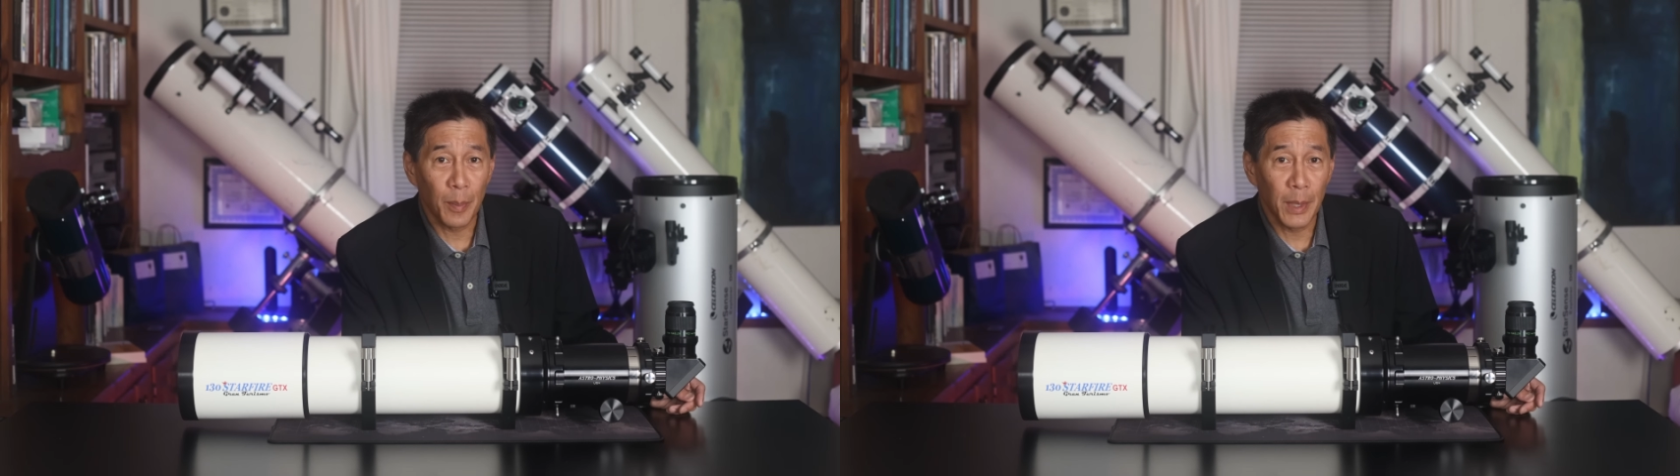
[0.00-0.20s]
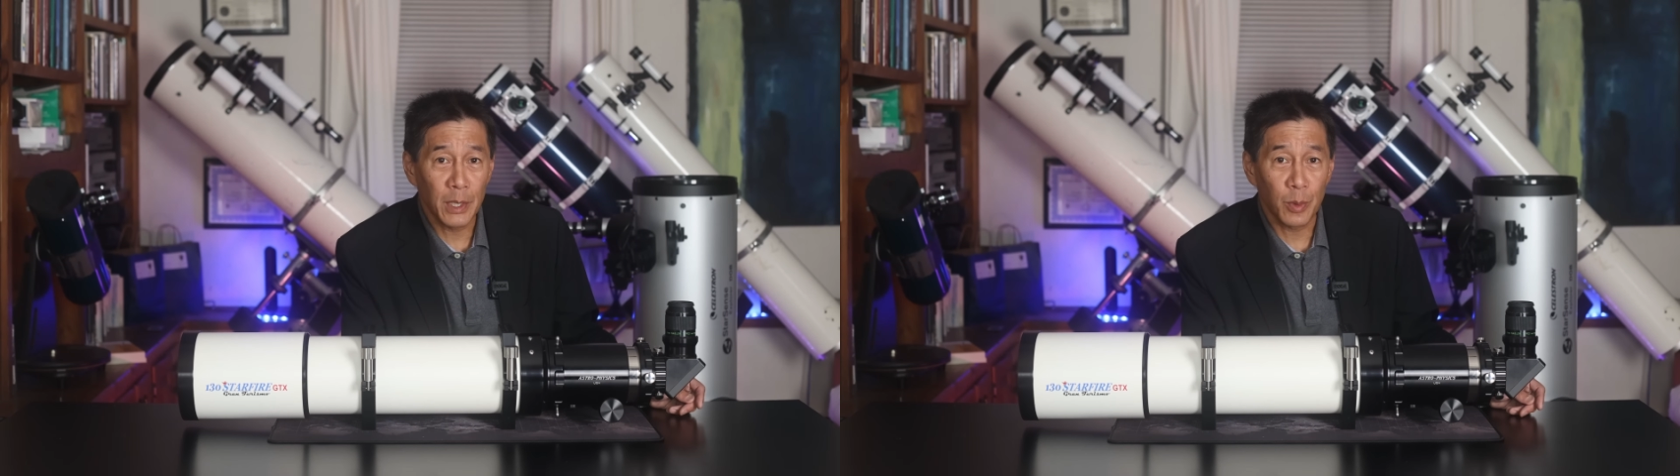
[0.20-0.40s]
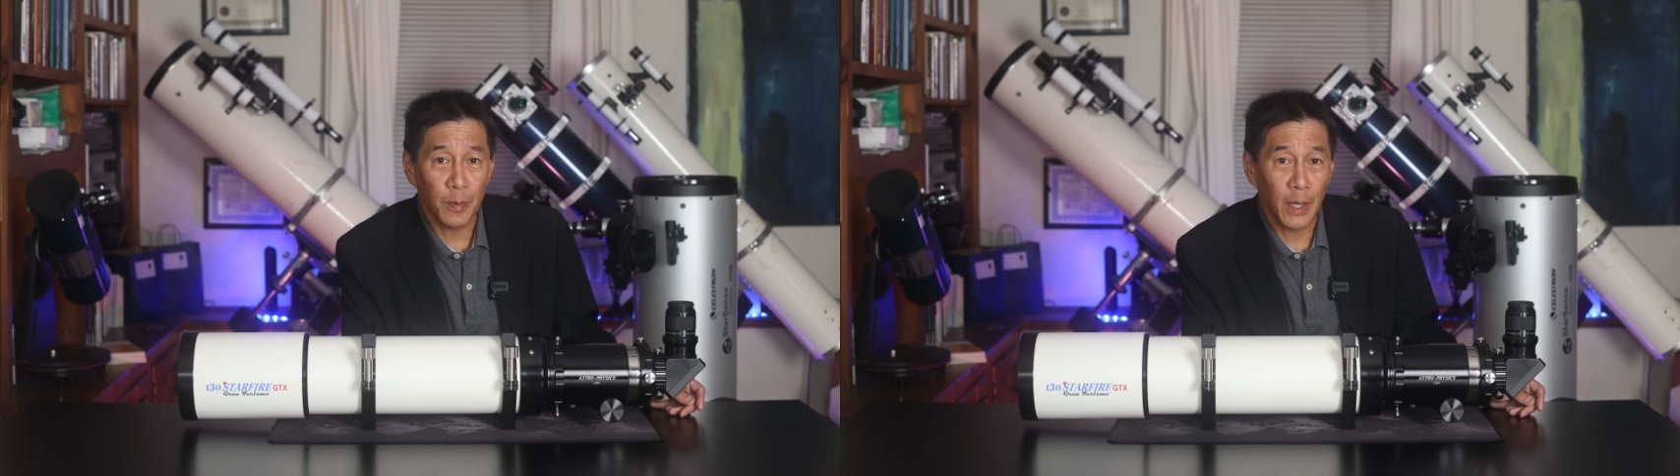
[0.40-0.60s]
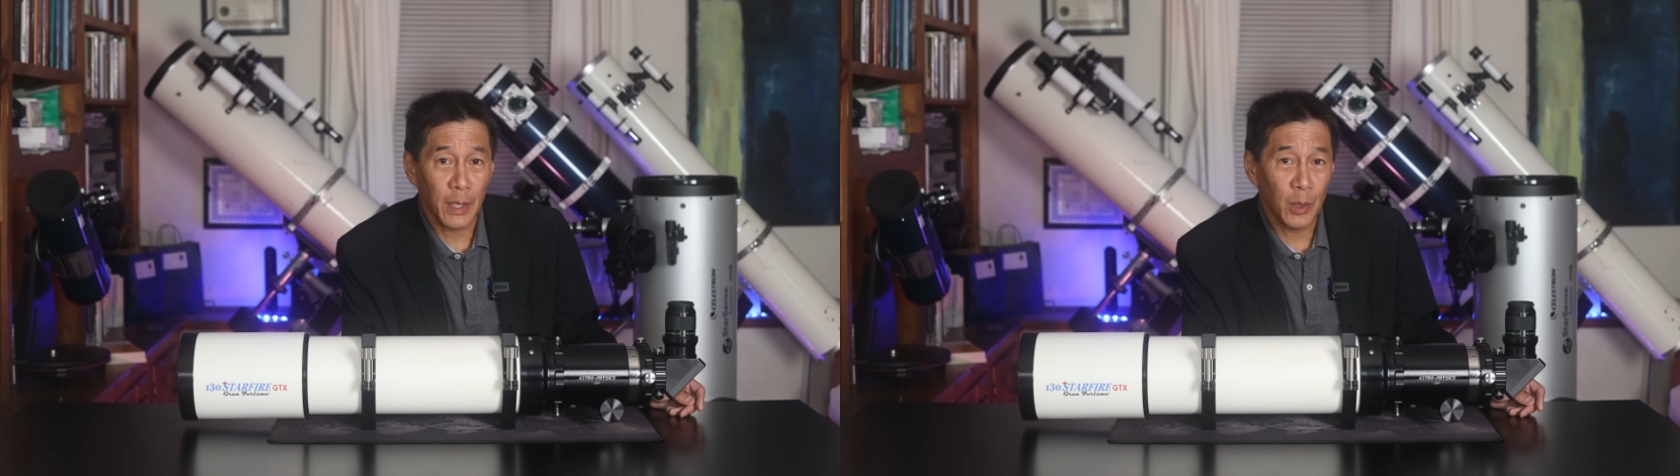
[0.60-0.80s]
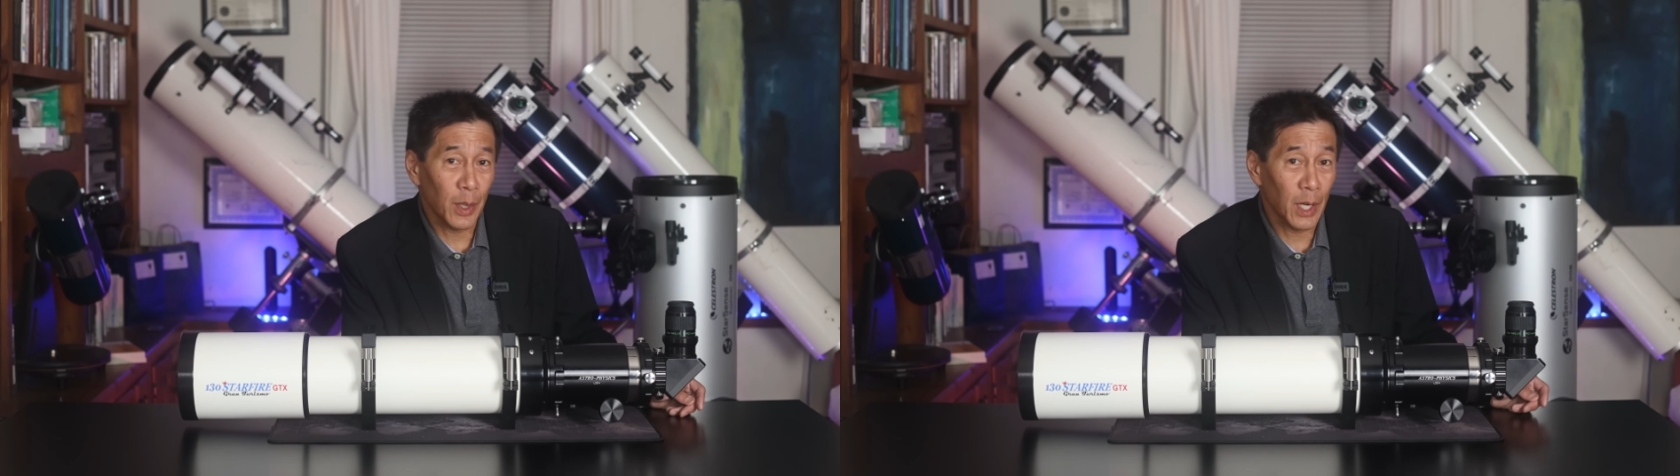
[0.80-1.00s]
the best
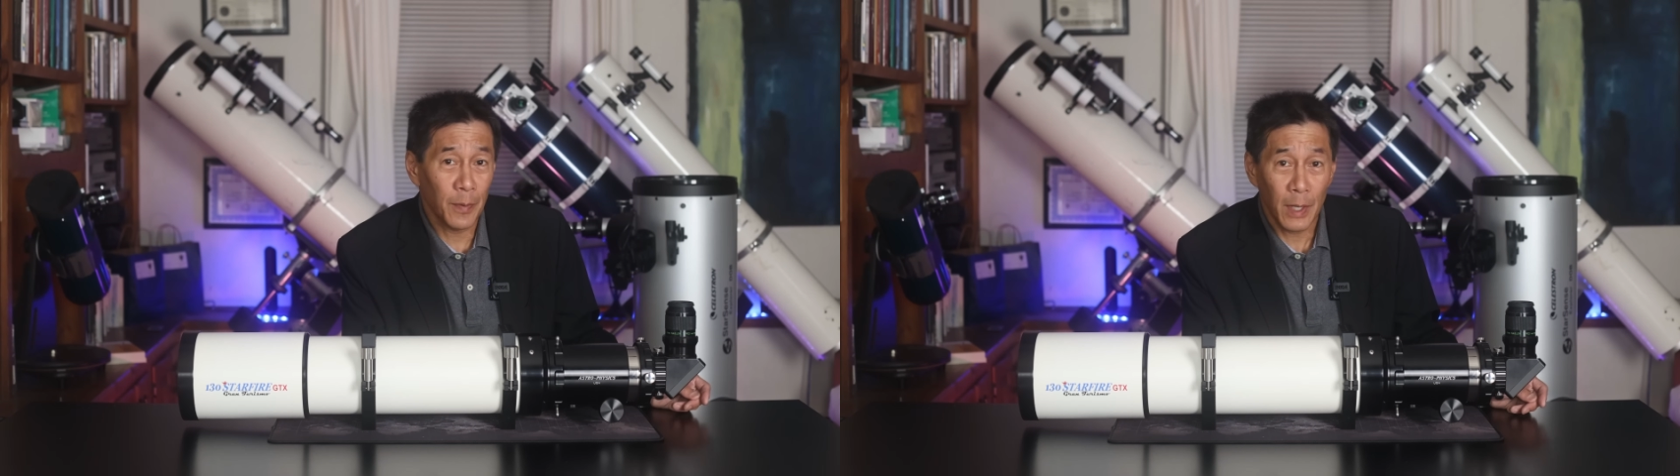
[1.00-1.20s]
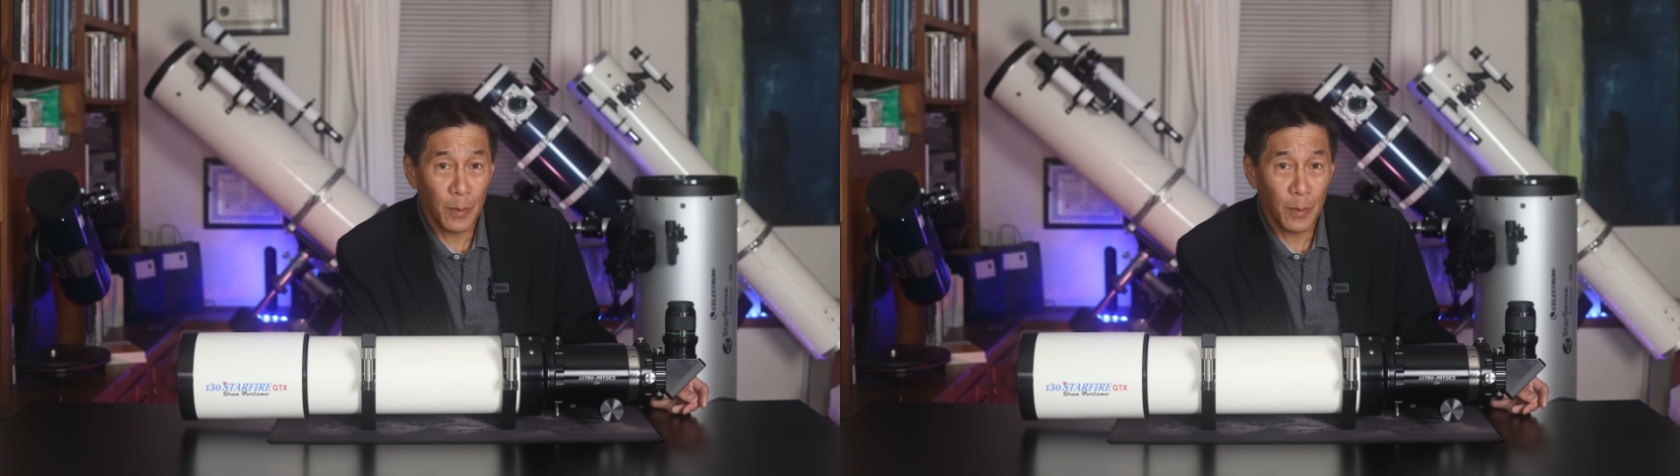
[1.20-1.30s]
refractor that I've